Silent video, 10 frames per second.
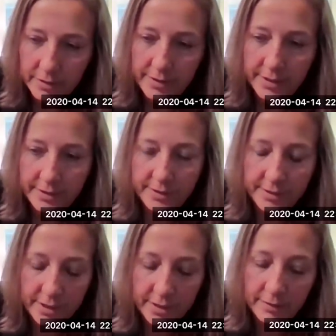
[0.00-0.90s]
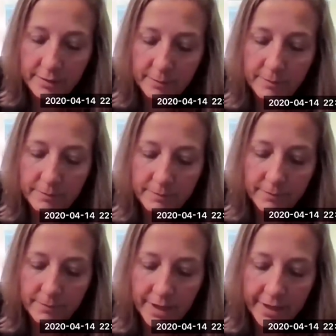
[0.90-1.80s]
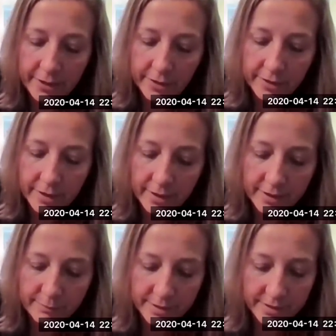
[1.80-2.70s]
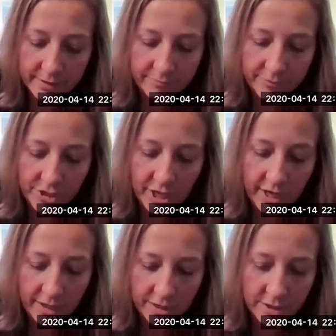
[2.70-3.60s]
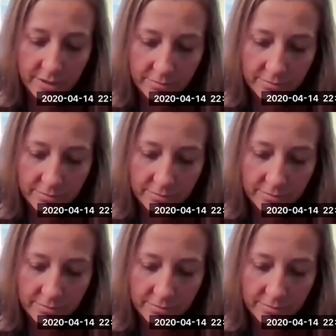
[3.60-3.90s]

Did seem like her husband changed.